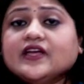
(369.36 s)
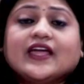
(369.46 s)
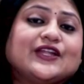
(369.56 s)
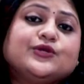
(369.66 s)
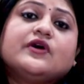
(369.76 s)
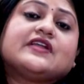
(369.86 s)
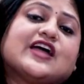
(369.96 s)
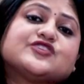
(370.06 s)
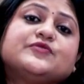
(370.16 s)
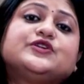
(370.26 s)
the Hindu
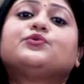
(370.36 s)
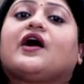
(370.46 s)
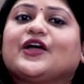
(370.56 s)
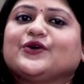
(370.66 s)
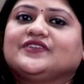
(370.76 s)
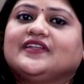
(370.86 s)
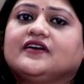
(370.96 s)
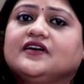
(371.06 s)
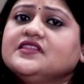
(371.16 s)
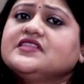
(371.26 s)
attachment to
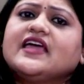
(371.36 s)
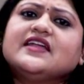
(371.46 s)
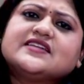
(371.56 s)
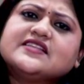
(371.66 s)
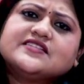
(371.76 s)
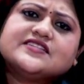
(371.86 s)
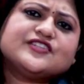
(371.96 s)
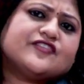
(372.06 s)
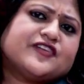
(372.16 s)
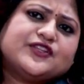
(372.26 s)
Ayodhya, the
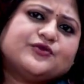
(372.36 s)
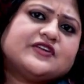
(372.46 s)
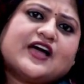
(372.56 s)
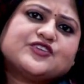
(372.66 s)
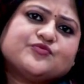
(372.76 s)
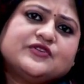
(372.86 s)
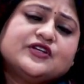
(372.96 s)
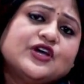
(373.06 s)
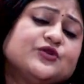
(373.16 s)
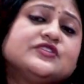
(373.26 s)
intensity of Hindu attachment
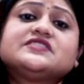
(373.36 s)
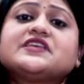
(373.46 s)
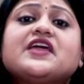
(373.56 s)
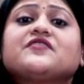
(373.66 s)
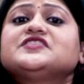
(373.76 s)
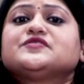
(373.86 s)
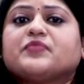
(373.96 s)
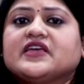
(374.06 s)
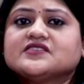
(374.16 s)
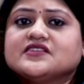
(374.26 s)
to the sacred
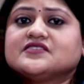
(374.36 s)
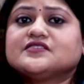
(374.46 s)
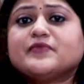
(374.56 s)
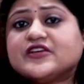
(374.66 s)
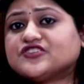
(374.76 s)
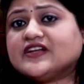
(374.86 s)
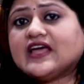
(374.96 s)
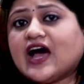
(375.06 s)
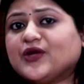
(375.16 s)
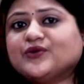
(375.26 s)
spaces,
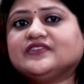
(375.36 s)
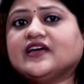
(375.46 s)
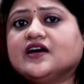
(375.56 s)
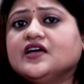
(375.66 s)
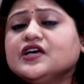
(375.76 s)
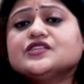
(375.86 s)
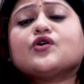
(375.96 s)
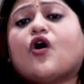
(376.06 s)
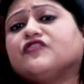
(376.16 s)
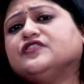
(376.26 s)
especially Ayodhya, is
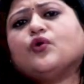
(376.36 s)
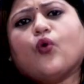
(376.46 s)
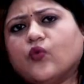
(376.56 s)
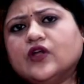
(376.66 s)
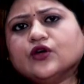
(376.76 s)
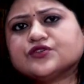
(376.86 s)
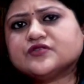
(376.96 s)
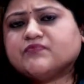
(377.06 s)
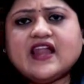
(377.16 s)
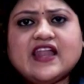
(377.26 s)
often
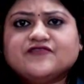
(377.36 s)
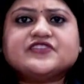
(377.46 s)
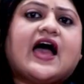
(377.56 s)
overlooked by left